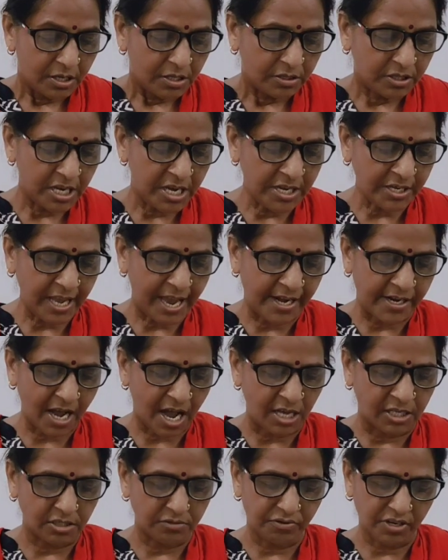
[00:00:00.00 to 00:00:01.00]
Think and
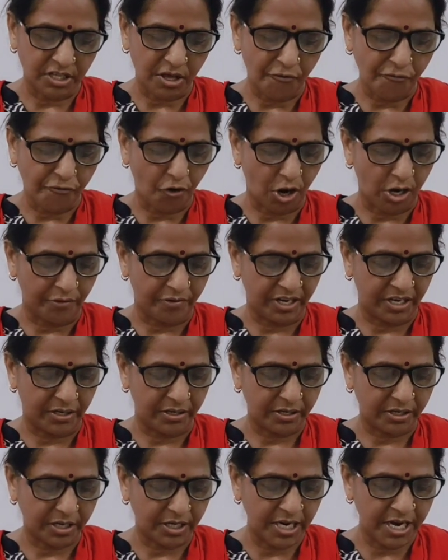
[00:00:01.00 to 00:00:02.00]
answer the following.
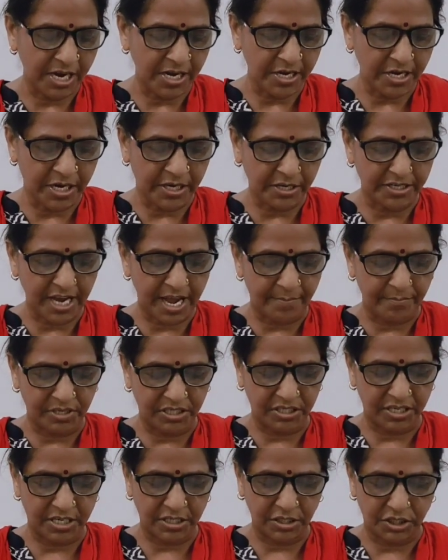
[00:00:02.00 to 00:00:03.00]
Clean India
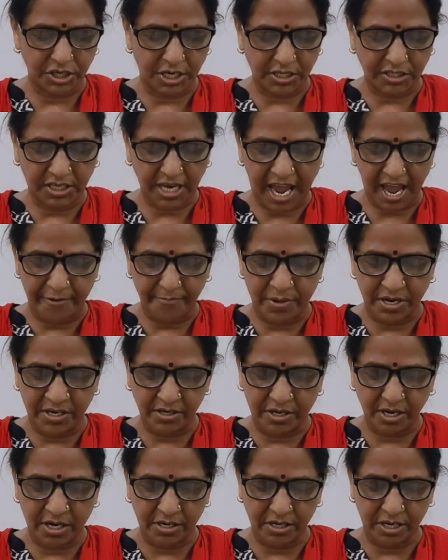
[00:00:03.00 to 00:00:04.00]
Mission just have been
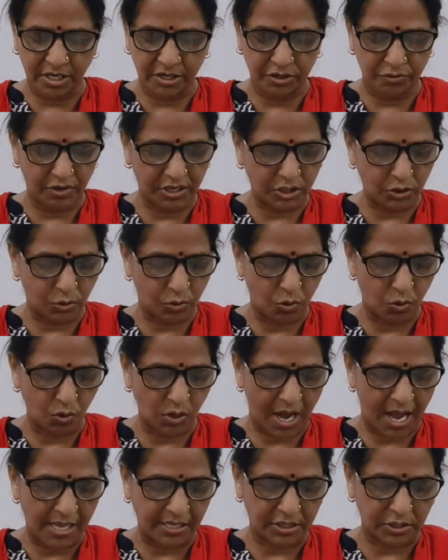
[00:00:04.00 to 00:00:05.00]
run in your school
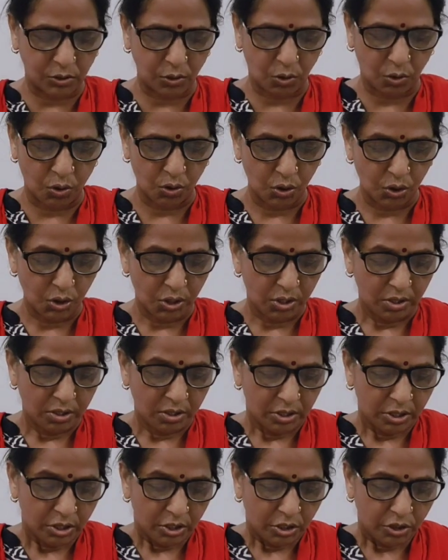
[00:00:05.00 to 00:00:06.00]
also.
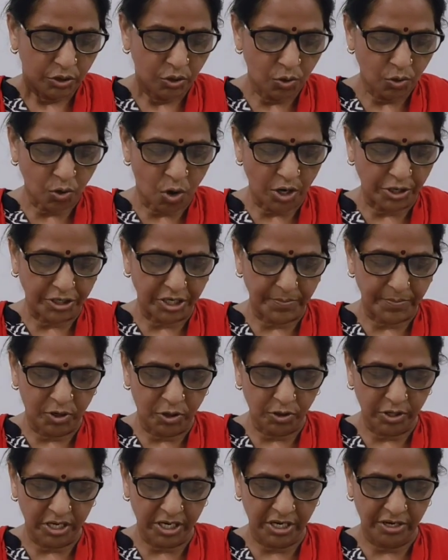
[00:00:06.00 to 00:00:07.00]
You
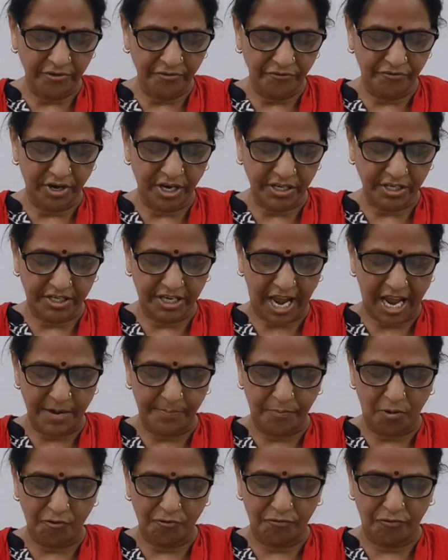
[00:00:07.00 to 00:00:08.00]
contribute in what
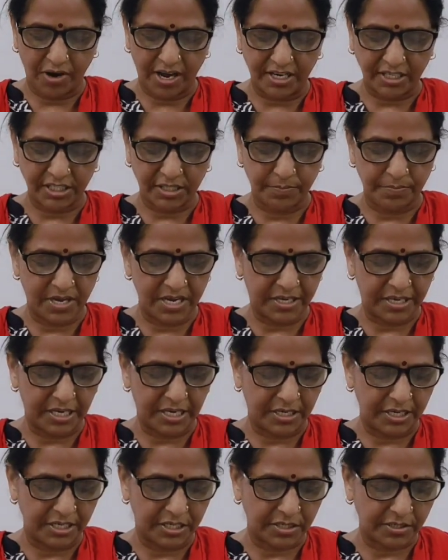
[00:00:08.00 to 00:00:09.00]
type of works, make a
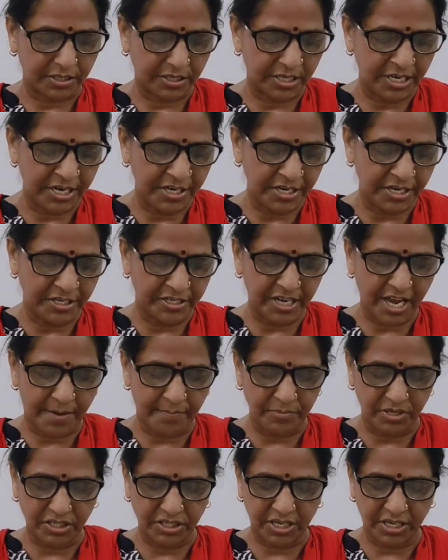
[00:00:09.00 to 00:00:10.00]
list. Clean India
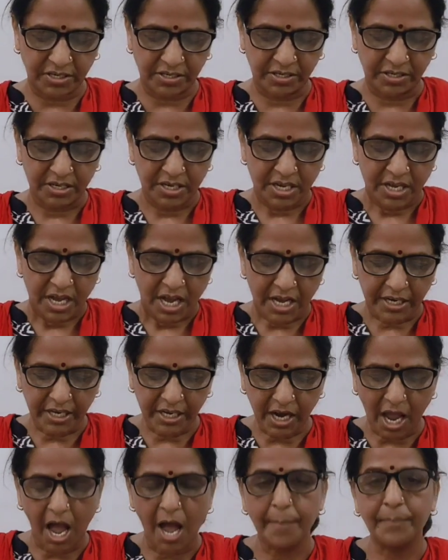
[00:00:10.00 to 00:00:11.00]
Mission agar
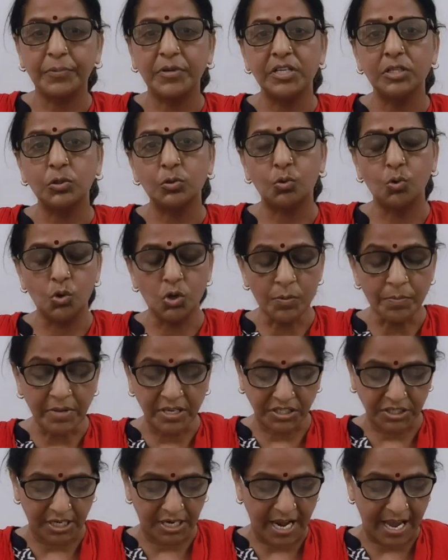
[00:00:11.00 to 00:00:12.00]
aapke school
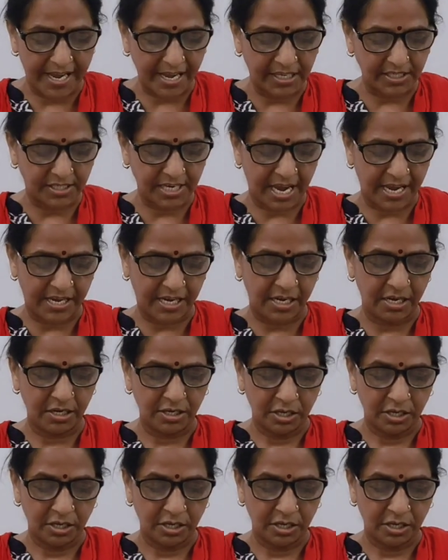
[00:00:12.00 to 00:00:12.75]
mein chalaya jaye